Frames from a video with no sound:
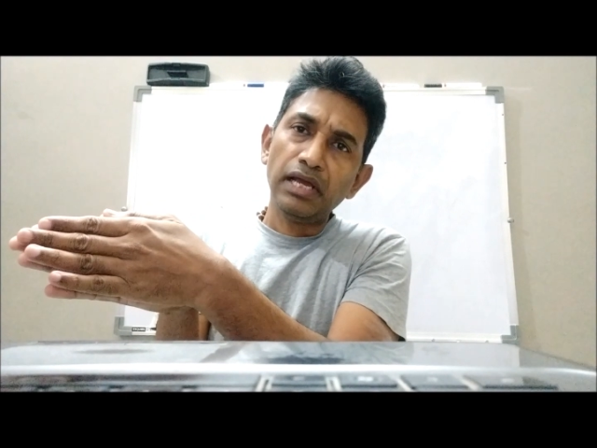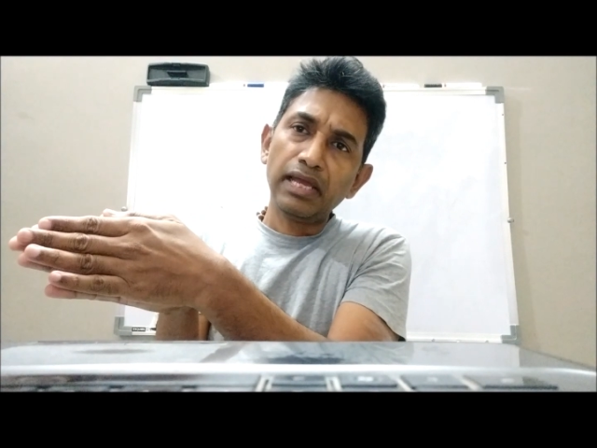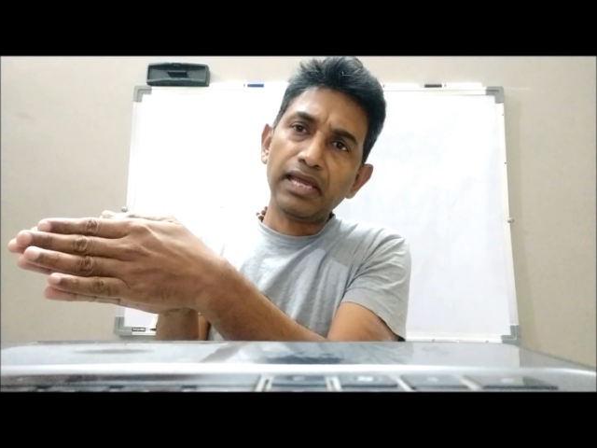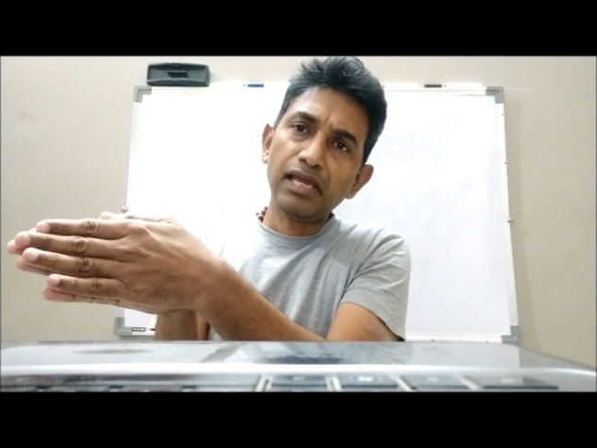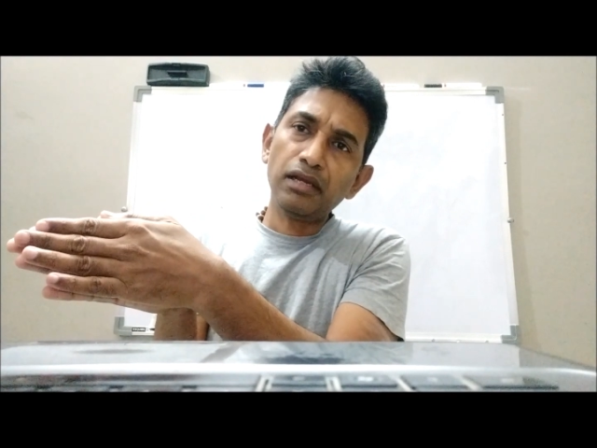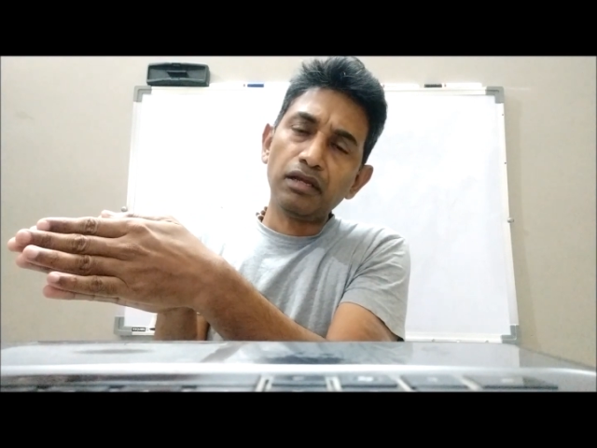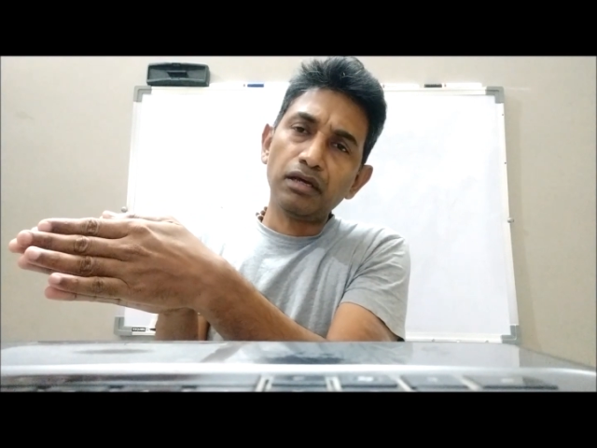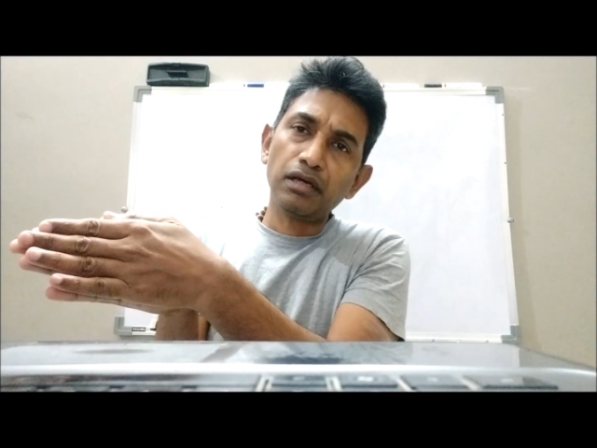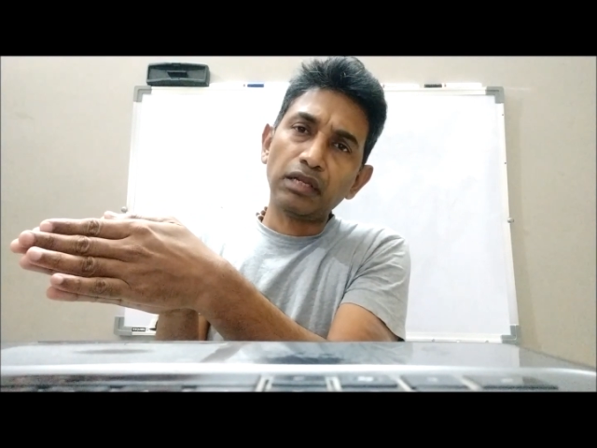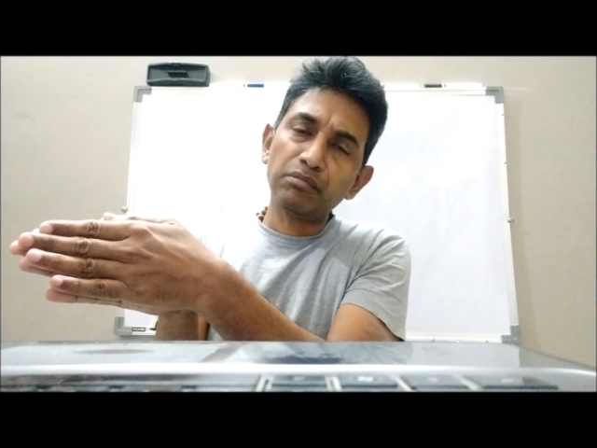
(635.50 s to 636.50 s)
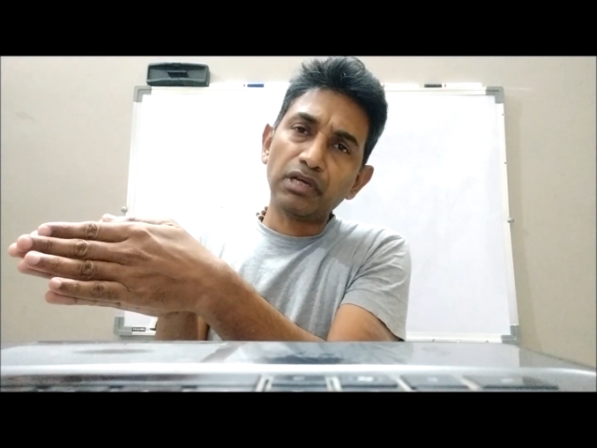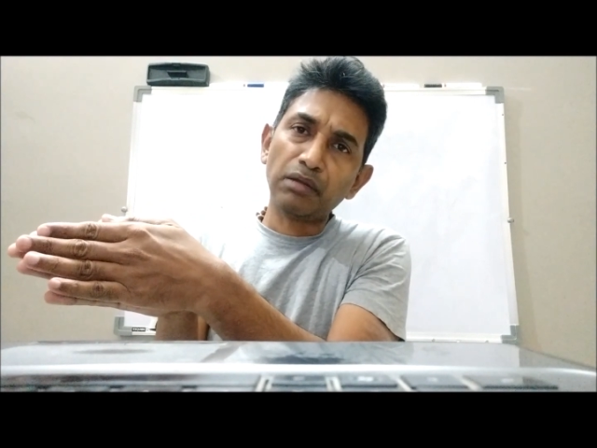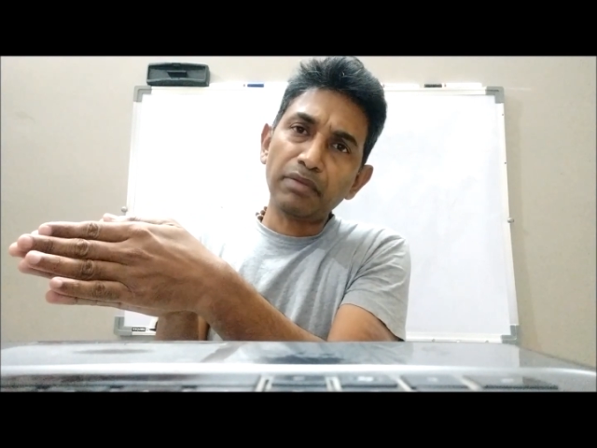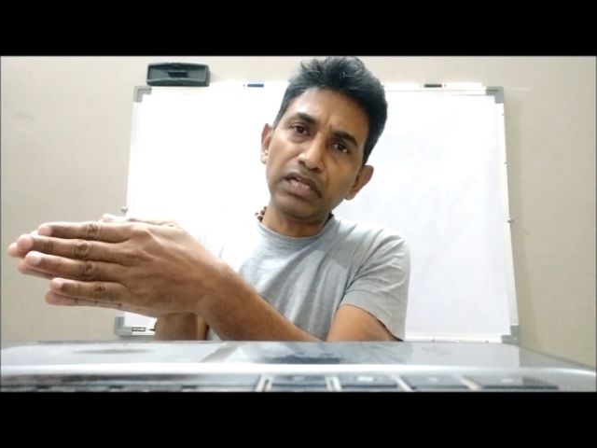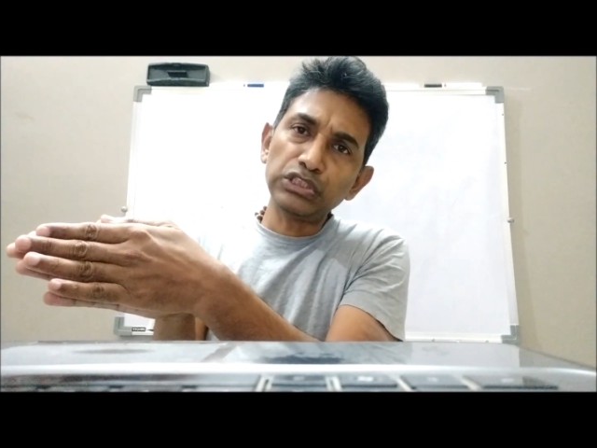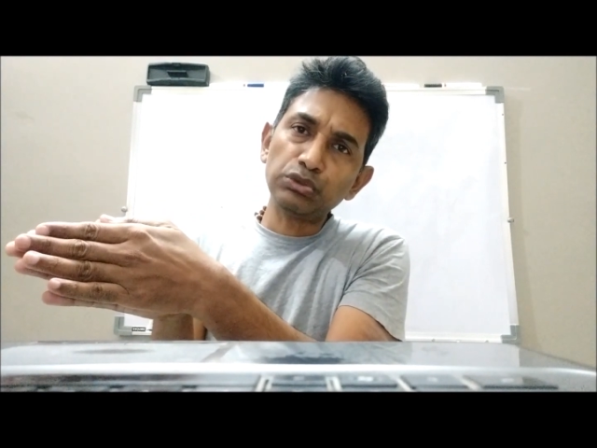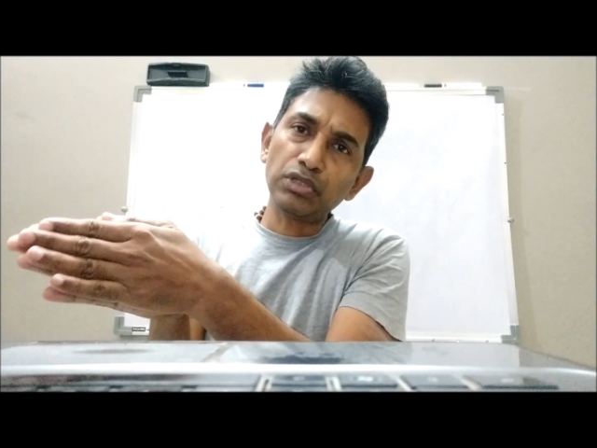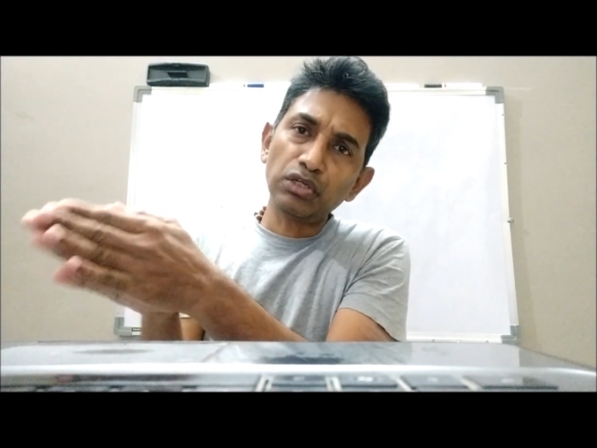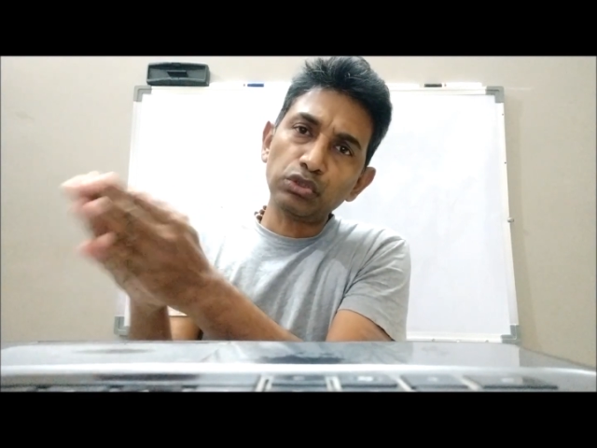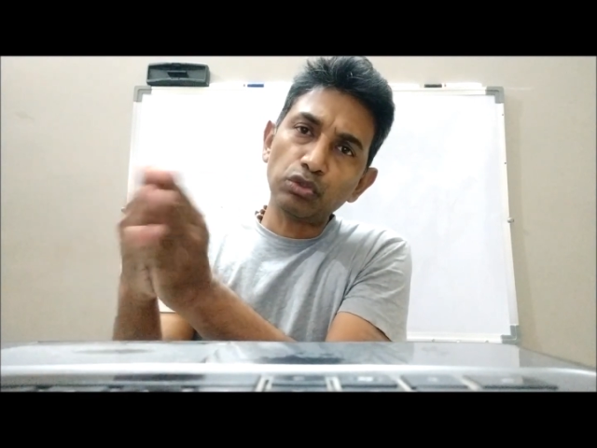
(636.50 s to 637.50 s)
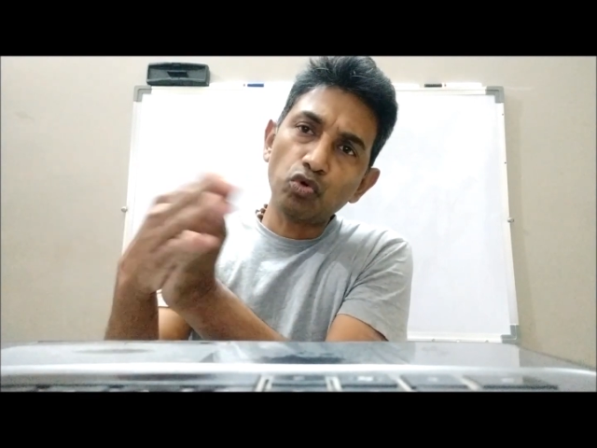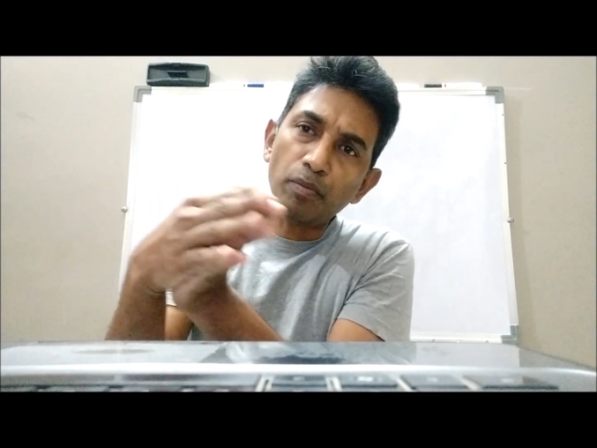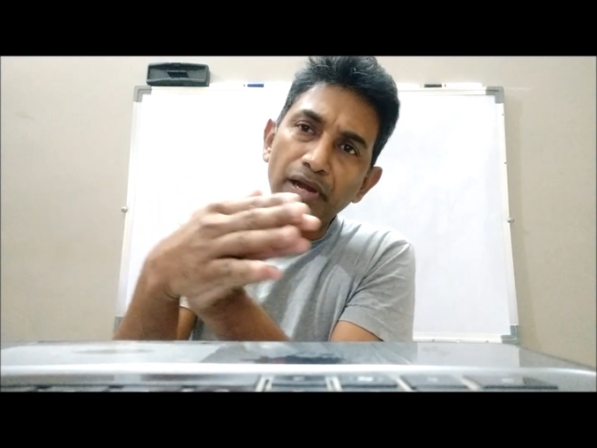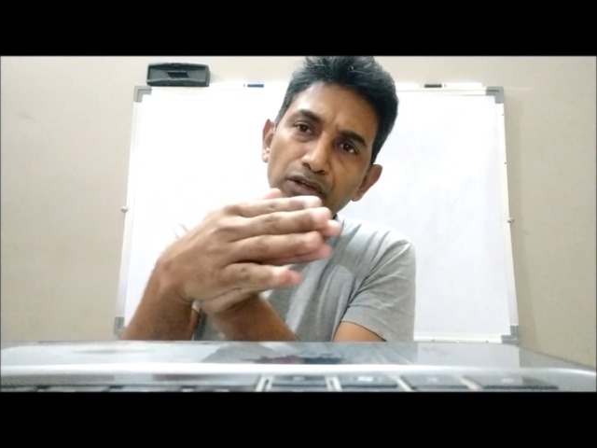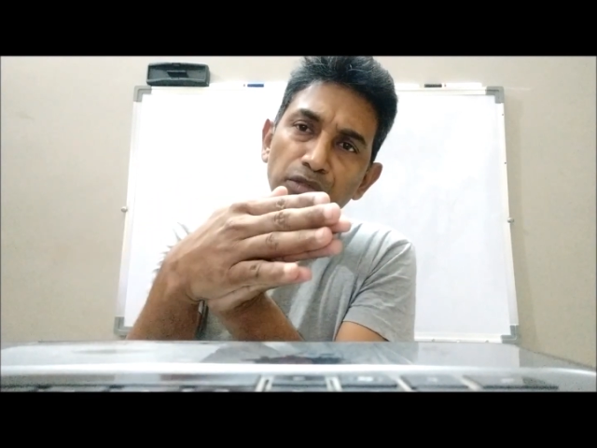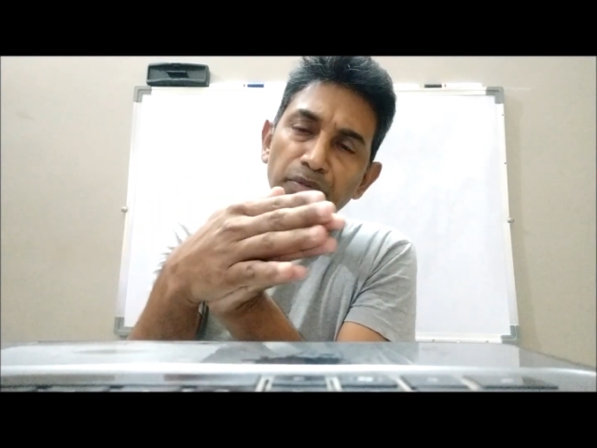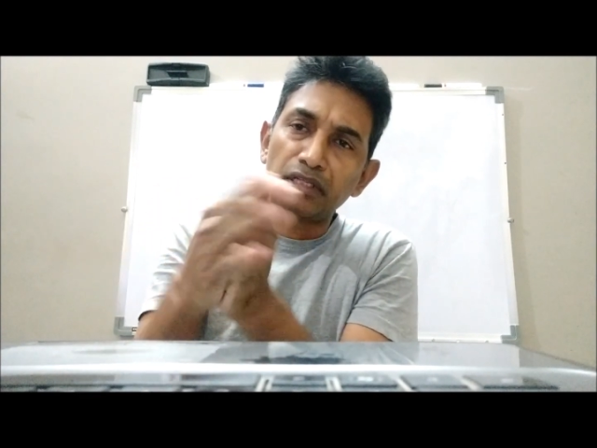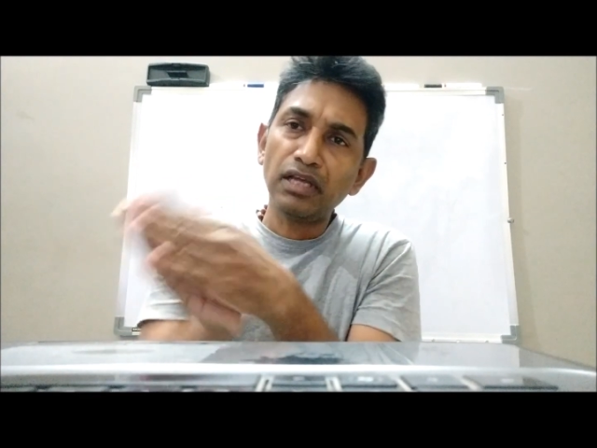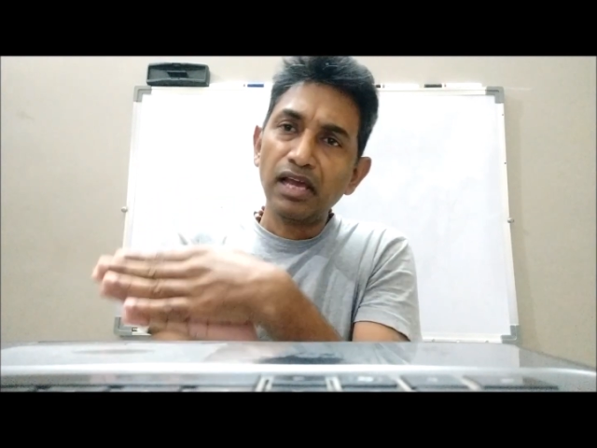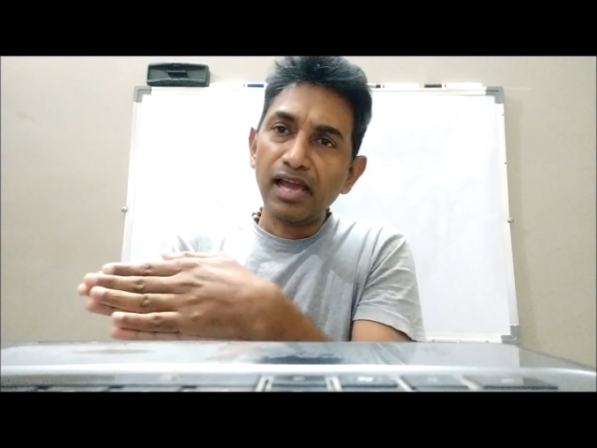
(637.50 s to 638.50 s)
again reminds you that you should go back to the path.